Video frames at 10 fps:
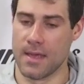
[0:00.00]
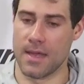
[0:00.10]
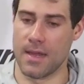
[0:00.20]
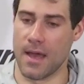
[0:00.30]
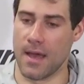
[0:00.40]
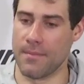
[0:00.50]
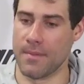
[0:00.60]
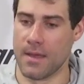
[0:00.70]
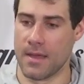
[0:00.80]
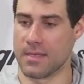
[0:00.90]
and um,
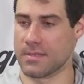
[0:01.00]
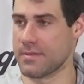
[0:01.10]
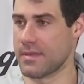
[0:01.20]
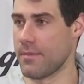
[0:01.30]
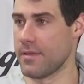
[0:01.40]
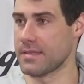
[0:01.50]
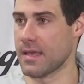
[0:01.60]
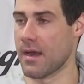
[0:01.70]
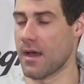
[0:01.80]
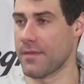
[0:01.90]
just was able to
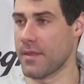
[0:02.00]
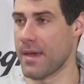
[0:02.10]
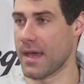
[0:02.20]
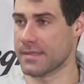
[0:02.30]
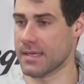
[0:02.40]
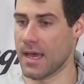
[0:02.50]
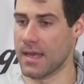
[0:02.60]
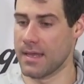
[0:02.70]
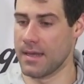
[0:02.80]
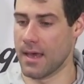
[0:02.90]
slide off on the
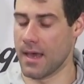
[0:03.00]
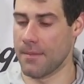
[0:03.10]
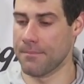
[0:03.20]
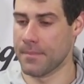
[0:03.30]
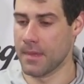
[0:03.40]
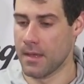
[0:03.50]
backside and um,